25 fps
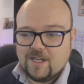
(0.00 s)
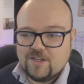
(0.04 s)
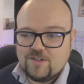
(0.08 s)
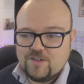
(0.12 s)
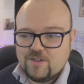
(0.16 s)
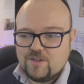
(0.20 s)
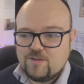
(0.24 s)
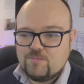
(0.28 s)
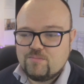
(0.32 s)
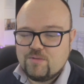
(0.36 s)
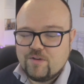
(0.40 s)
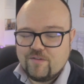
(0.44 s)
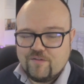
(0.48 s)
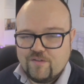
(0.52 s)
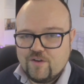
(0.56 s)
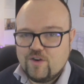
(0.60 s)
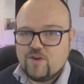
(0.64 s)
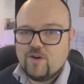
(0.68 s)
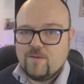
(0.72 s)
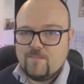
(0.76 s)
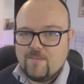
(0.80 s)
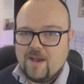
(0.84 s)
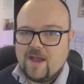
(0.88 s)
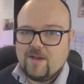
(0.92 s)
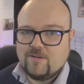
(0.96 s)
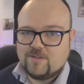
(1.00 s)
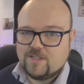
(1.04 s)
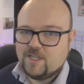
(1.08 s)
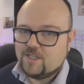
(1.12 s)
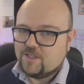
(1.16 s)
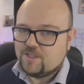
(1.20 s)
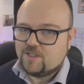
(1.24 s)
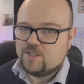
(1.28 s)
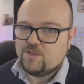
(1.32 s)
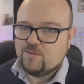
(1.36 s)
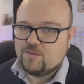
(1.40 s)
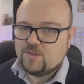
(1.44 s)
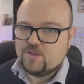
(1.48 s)
I do prefer a mouse
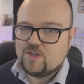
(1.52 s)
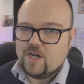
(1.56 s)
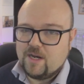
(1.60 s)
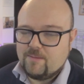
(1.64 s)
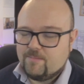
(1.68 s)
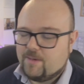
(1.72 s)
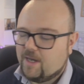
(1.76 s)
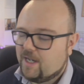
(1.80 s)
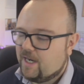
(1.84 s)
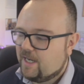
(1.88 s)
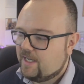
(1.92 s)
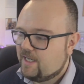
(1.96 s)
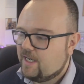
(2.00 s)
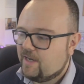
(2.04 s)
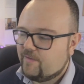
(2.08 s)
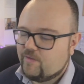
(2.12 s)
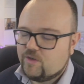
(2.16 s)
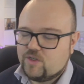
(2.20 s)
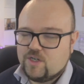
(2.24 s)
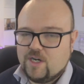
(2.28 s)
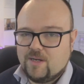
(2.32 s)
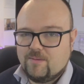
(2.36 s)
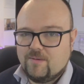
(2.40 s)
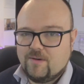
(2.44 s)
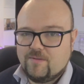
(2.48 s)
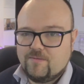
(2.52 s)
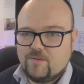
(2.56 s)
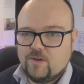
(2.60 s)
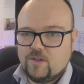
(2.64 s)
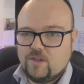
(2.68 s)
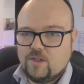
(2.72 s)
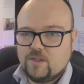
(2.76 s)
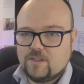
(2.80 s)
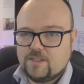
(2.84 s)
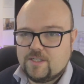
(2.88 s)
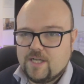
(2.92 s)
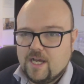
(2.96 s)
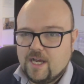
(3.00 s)
actually to a trackpad. I did have a trackpad for a
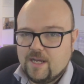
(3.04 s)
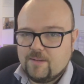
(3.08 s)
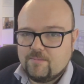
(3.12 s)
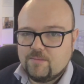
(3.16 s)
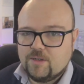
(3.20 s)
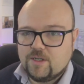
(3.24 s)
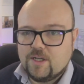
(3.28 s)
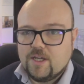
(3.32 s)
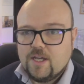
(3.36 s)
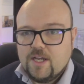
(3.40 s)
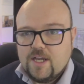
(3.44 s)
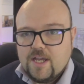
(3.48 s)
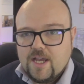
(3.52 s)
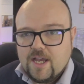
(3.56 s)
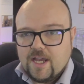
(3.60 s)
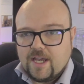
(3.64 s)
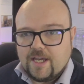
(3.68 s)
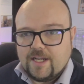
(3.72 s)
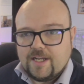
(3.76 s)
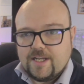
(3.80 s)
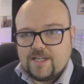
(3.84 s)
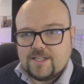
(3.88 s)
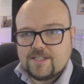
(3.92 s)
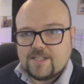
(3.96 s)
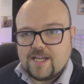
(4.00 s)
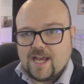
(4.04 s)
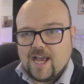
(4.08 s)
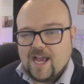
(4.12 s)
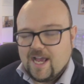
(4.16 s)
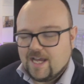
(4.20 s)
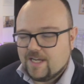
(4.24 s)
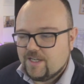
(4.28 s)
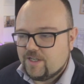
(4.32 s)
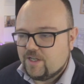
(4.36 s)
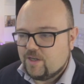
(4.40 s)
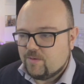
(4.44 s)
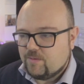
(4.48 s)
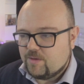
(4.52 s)
long time, but it is
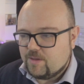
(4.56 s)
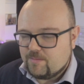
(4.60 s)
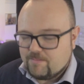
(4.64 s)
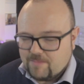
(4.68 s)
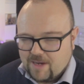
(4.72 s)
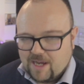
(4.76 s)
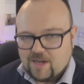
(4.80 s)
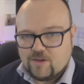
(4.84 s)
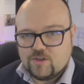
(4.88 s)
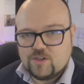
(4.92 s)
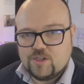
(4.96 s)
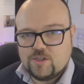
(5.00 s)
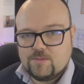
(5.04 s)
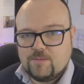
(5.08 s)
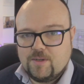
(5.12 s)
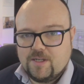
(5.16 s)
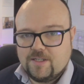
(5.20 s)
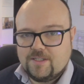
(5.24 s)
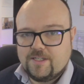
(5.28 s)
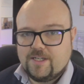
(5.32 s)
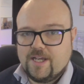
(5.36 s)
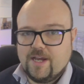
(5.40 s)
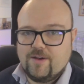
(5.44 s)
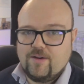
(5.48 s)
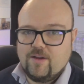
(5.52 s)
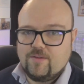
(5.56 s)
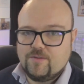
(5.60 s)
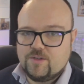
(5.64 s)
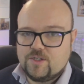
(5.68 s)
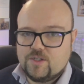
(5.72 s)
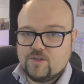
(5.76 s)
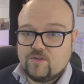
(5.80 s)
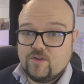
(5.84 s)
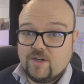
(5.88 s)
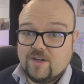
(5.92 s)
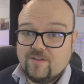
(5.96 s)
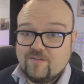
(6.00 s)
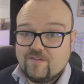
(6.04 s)
handier with a mouse, just being able to get around the
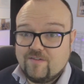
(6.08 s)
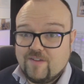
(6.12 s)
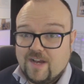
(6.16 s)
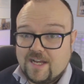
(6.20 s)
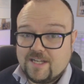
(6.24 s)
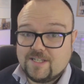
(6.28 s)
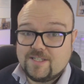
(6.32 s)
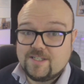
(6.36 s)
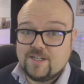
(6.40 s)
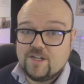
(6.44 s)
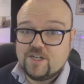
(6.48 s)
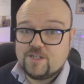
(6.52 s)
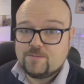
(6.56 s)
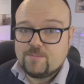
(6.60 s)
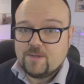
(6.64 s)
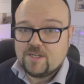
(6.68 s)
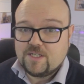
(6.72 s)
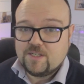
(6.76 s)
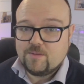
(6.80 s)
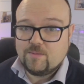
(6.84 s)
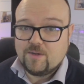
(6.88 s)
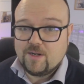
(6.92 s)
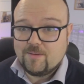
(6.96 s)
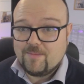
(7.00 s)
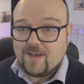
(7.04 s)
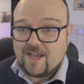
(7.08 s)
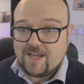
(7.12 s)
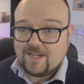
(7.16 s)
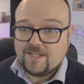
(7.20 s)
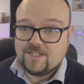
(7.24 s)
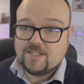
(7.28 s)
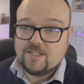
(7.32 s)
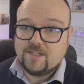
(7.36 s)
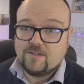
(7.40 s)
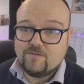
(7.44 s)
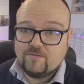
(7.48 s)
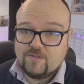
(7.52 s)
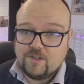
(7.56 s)
screen faster, especially when I'm
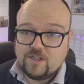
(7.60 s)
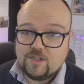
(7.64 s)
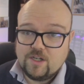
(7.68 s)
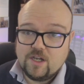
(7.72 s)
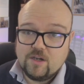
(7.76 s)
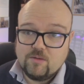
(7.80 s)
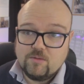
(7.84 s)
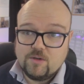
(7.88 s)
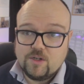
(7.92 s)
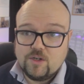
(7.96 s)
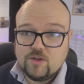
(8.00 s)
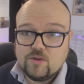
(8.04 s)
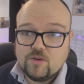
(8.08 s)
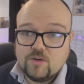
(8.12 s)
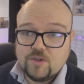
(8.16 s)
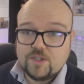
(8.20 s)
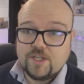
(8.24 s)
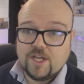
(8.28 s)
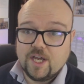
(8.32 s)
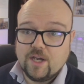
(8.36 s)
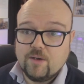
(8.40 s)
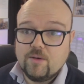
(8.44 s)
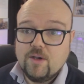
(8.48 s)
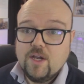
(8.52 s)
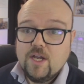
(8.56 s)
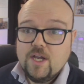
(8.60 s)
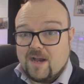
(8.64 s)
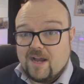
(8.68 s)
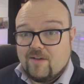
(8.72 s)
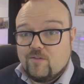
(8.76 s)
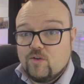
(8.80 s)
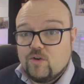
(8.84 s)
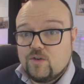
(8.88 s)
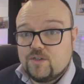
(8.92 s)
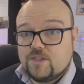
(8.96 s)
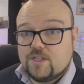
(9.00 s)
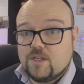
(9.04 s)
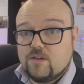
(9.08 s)
editing video and audio. I've
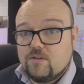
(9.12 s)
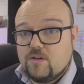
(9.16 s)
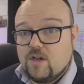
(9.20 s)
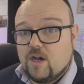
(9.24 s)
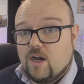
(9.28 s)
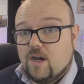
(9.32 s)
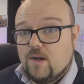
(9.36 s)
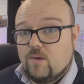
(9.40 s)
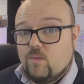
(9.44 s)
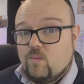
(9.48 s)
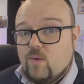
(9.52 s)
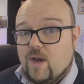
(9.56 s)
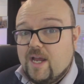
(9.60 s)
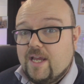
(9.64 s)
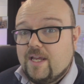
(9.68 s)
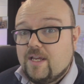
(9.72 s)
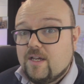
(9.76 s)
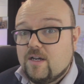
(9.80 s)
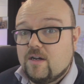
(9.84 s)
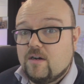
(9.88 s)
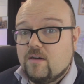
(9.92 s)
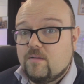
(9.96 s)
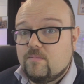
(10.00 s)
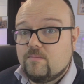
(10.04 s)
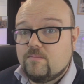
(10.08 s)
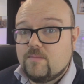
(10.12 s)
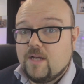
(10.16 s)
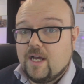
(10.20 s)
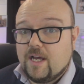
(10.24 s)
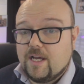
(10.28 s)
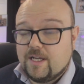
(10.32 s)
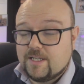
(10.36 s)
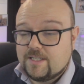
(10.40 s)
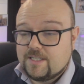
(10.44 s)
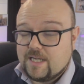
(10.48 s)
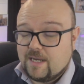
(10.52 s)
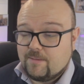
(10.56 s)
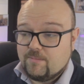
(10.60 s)
also got a
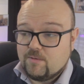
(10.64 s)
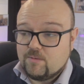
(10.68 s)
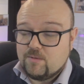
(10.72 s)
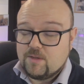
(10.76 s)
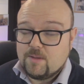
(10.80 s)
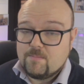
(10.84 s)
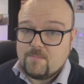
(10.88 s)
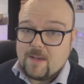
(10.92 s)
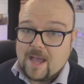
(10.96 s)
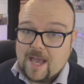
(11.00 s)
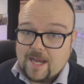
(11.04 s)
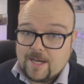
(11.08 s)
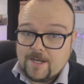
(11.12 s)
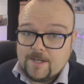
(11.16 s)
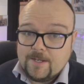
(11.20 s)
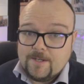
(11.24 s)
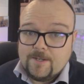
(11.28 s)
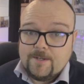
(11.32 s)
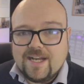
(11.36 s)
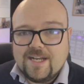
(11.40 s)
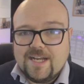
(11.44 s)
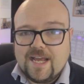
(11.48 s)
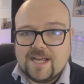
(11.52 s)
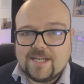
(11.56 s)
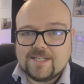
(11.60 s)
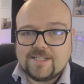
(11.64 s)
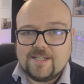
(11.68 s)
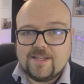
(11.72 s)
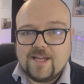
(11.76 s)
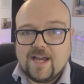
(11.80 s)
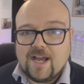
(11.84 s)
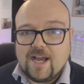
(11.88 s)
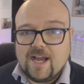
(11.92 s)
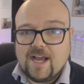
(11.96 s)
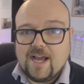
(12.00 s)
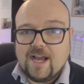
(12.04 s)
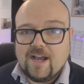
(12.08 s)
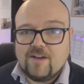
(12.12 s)
Wacom tablet with a pen. Next to
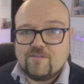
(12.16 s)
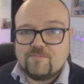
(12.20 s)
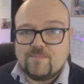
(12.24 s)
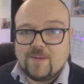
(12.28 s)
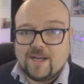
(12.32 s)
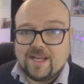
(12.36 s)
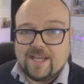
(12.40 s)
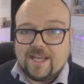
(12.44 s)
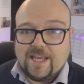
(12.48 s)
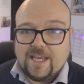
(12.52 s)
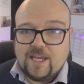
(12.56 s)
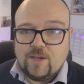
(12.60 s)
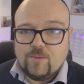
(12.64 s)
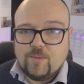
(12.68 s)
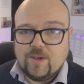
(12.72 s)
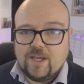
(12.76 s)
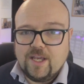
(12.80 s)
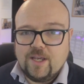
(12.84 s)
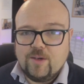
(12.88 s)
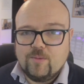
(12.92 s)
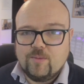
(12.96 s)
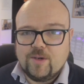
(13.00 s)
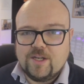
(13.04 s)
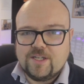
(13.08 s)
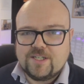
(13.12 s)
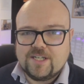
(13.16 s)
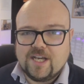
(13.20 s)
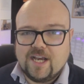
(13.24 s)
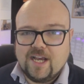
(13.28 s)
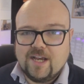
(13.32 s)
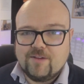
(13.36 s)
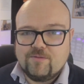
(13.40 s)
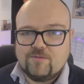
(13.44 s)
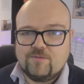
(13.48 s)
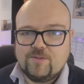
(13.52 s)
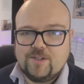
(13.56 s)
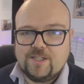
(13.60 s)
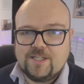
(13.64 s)
that I have my Iwi, which I
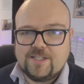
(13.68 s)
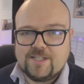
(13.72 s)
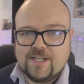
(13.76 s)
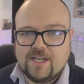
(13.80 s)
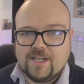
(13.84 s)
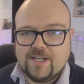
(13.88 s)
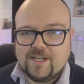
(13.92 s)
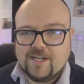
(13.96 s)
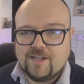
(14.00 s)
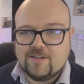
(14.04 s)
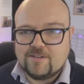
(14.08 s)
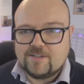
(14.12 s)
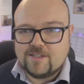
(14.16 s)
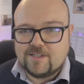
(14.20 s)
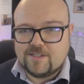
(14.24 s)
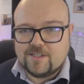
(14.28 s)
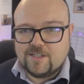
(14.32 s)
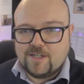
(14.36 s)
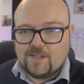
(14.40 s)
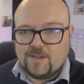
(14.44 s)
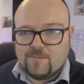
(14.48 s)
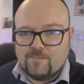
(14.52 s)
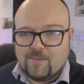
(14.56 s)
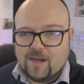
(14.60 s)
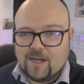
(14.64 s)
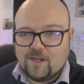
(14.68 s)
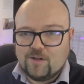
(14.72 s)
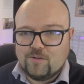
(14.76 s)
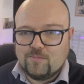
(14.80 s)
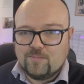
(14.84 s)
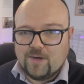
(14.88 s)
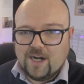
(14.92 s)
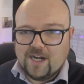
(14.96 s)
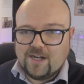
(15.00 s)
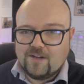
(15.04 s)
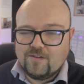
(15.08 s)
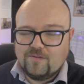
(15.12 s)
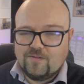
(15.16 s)
haven't really taken out since I did the Michael
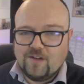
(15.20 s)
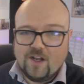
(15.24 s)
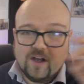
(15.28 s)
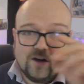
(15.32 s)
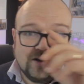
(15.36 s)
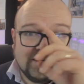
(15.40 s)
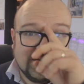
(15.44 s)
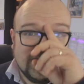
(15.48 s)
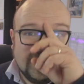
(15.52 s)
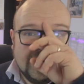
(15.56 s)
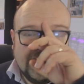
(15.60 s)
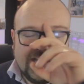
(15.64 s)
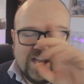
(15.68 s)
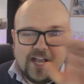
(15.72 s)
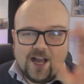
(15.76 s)
Brecker vlog,